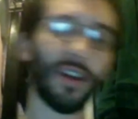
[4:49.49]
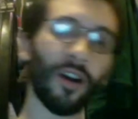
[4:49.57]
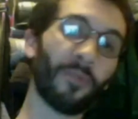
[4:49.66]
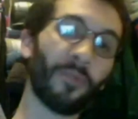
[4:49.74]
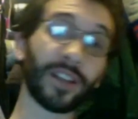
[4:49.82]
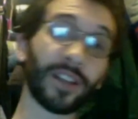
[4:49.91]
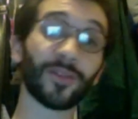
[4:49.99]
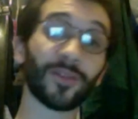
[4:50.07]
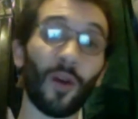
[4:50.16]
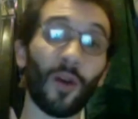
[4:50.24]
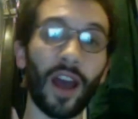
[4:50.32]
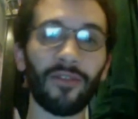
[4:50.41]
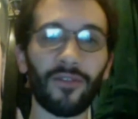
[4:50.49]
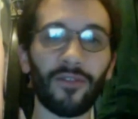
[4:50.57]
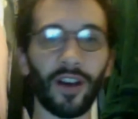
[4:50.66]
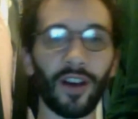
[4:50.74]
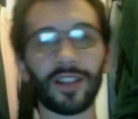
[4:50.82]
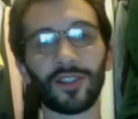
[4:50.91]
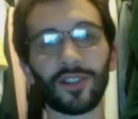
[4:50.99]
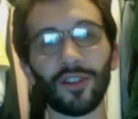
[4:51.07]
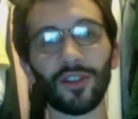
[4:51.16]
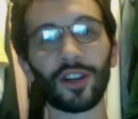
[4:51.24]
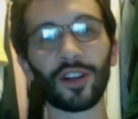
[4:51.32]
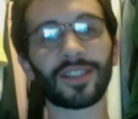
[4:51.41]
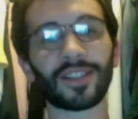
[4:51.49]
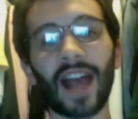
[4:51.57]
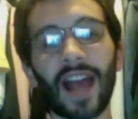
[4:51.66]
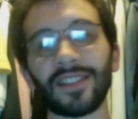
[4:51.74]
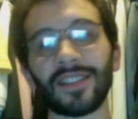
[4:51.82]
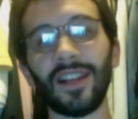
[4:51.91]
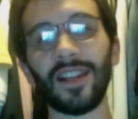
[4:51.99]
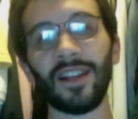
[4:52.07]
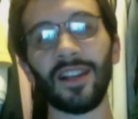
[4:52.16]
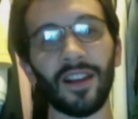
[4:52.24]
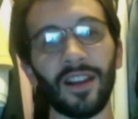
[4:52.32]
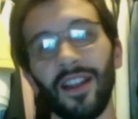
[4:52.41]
hopefully his wife, to look sexy,